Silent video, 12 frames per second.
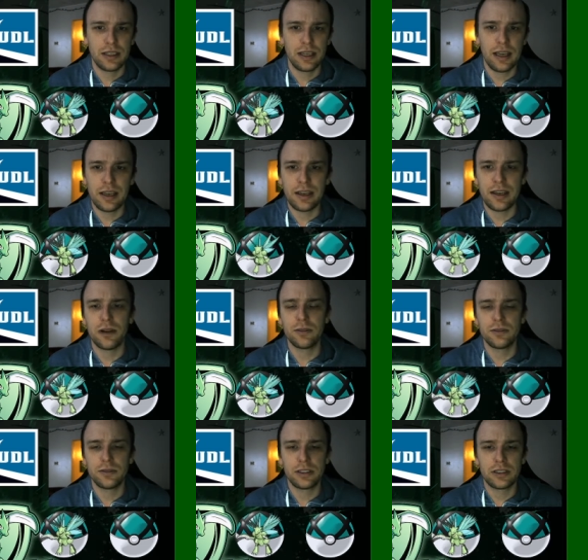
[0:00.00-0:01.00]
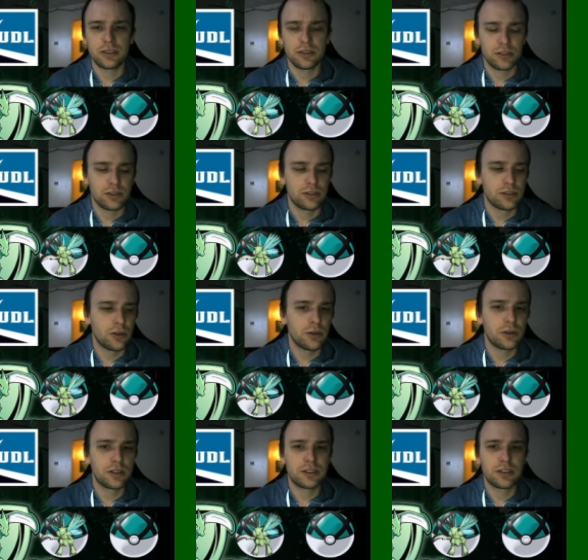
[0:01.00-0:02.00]
it out, like show
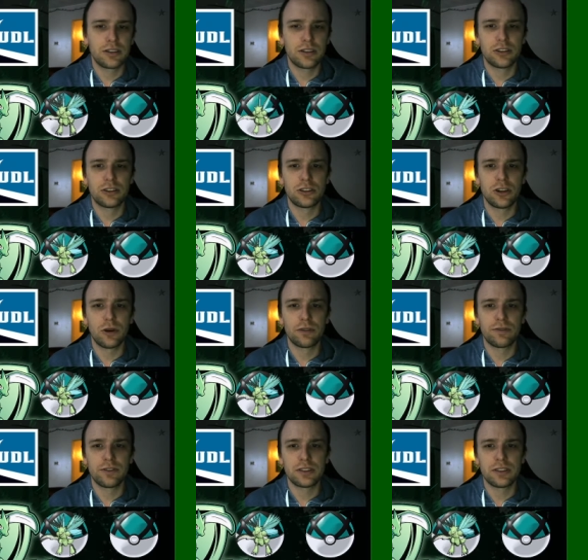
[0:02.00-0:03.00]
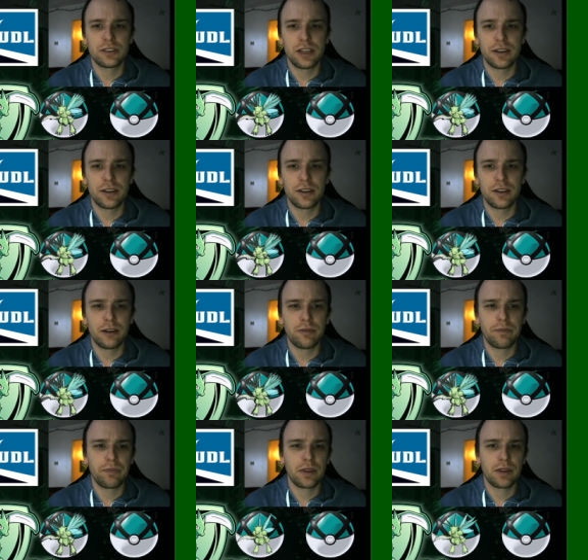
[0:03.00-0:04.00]
a good showing for Scyther,
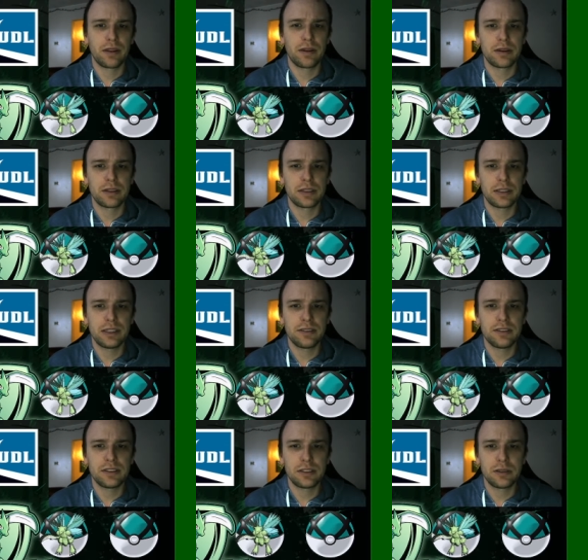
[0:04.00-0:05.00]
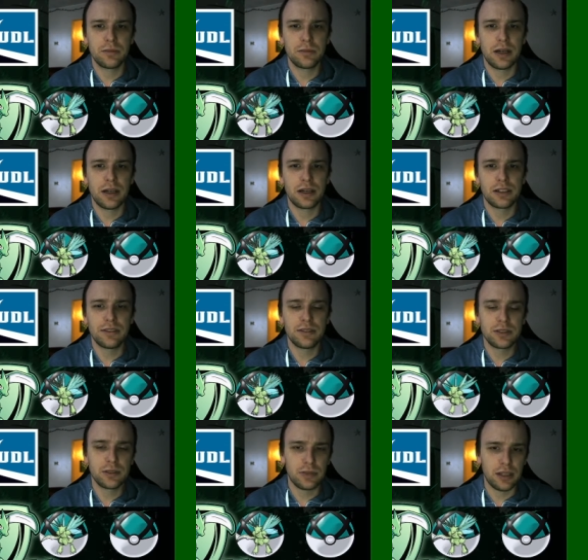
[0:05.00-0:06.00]
give it some
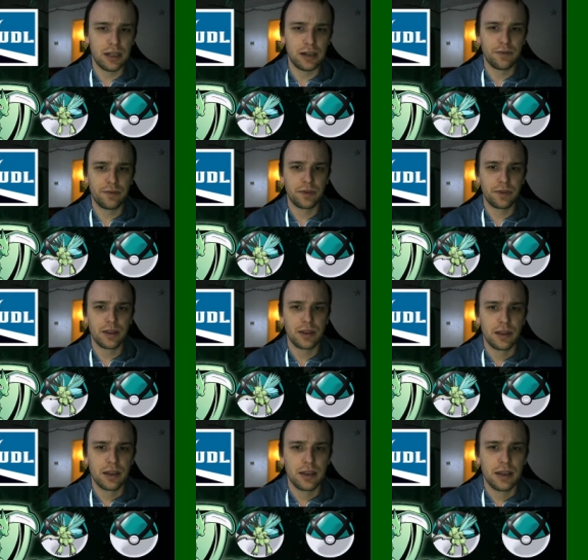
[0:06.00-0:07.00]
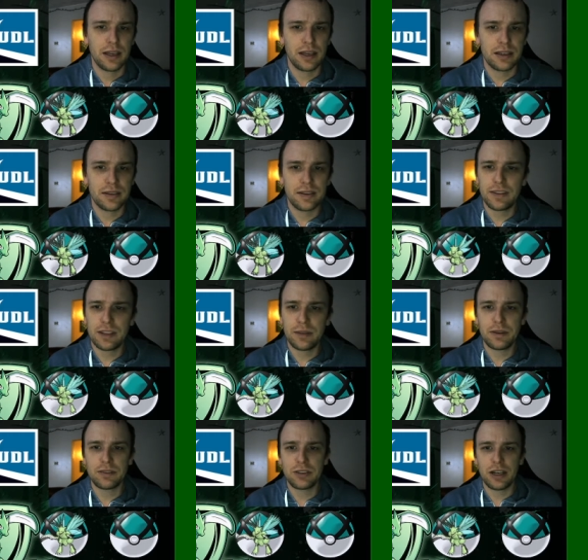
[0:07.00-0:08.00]
love. And every time
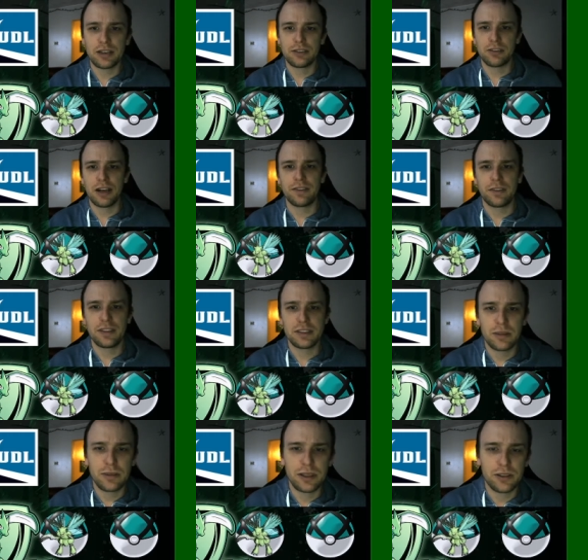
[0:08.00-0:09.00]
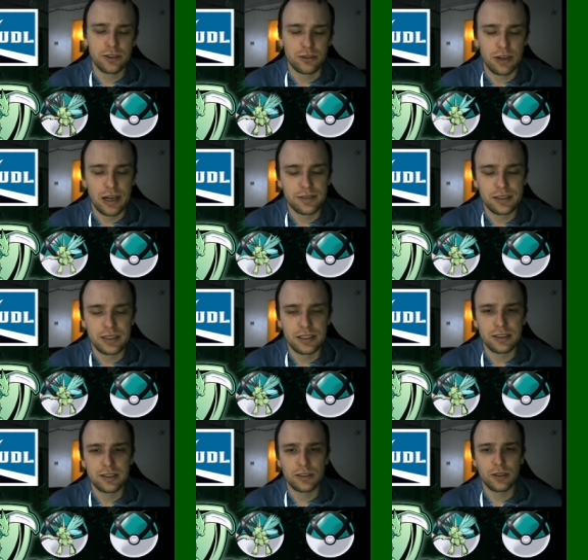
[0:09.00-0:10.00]
I try to draft it, someone else drafts
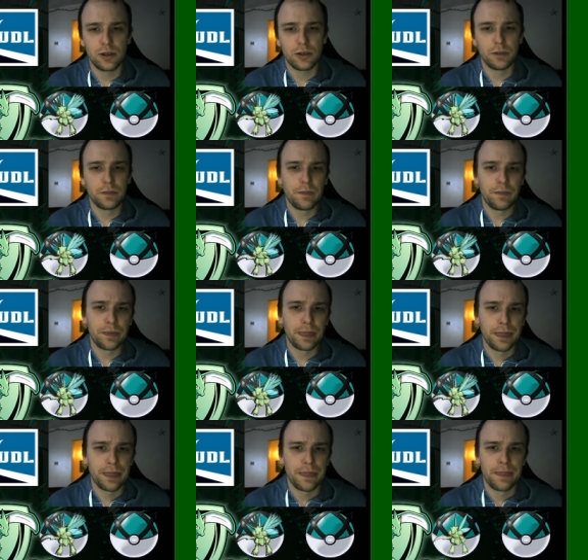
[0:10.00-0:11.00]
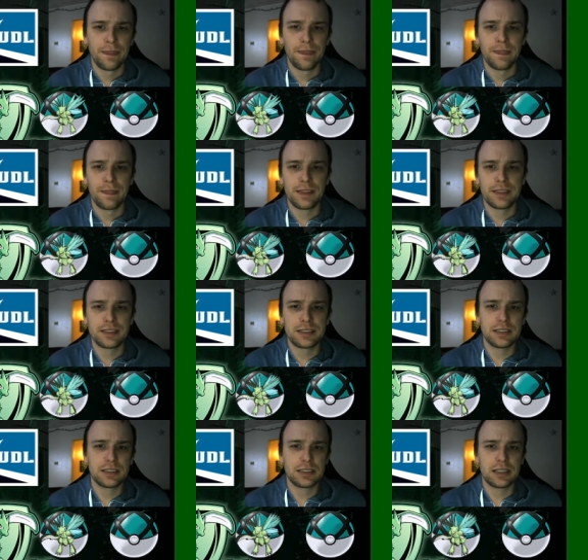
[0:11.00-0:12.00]
it. So this
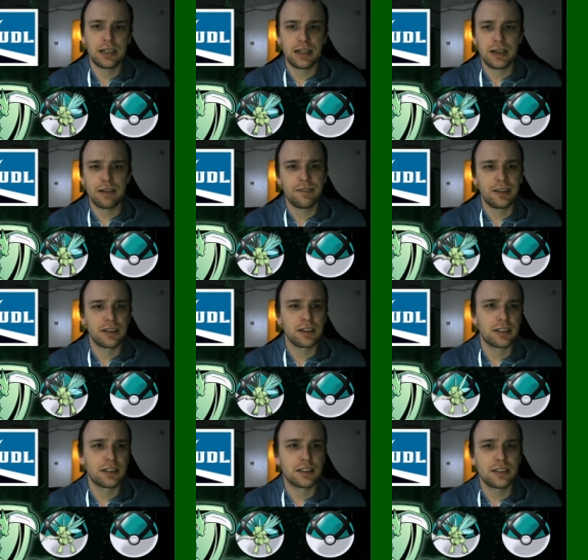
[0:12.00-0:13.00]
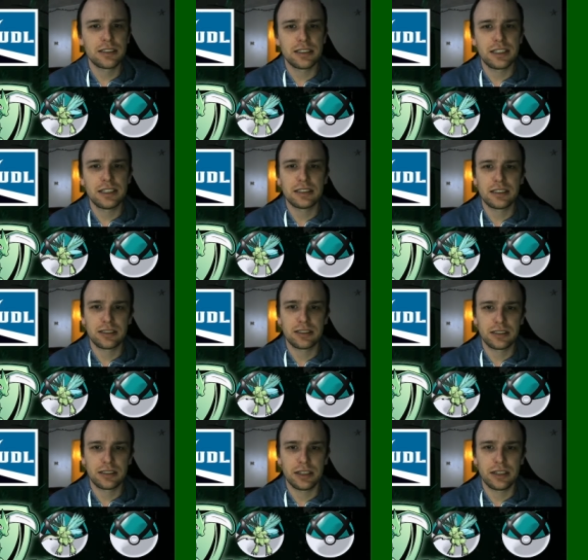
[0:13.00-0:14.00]
is, I figured, a good league since
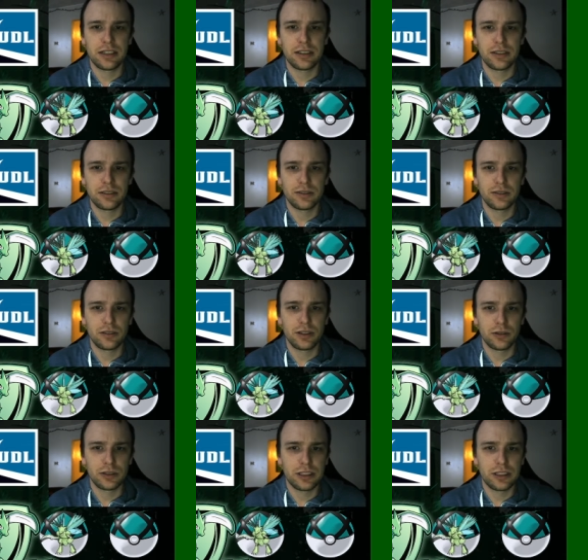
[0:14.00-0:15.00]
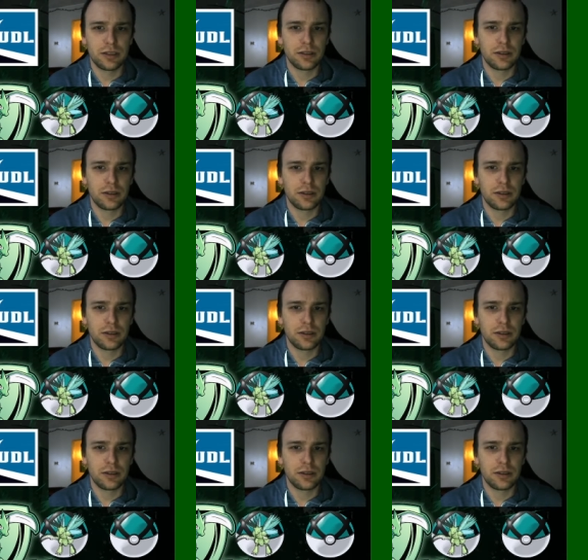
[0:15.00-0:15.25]
it's a low tier